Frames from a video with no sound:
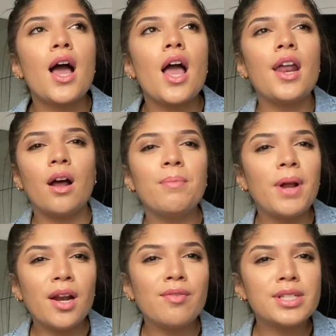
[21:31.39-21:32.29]
and I'm
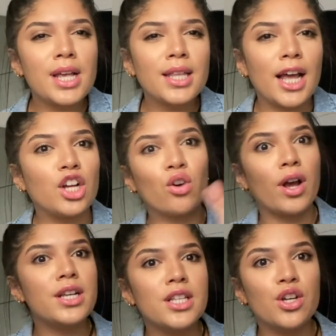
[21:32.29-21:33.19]
not even saying like
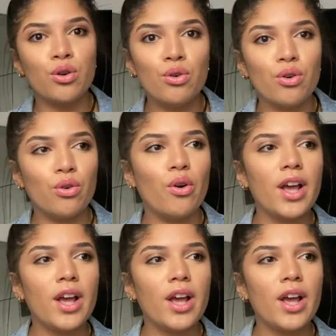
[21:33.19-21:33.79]
crazy cuckoo.